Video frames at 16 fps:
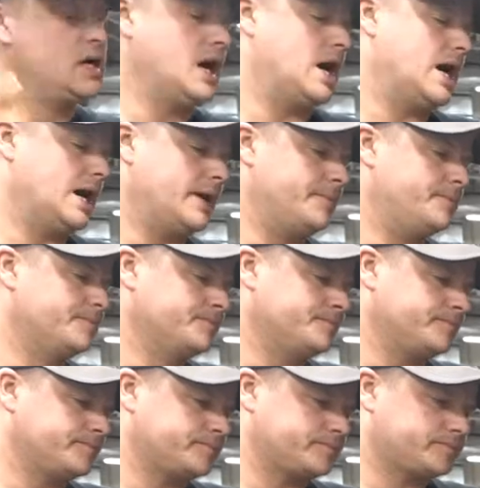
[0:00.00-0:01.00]

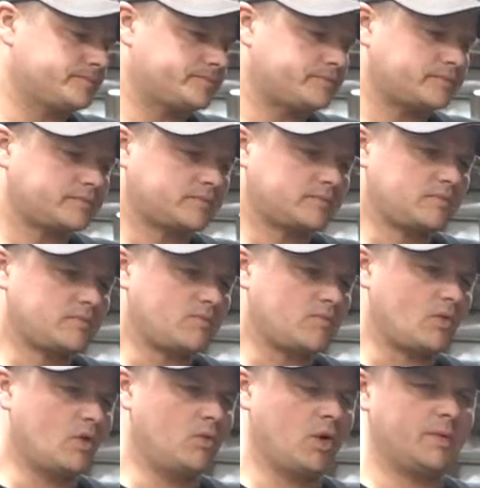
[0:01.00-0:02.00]

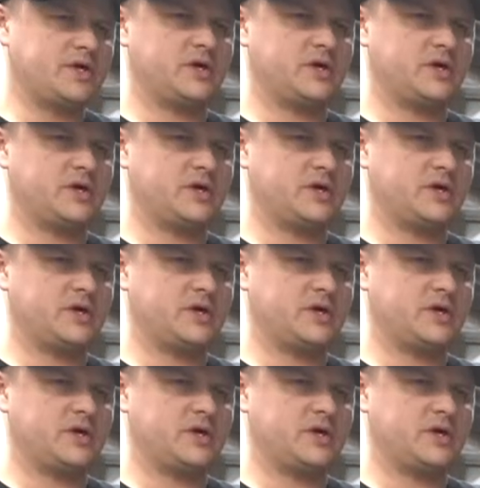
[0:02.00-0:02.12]
what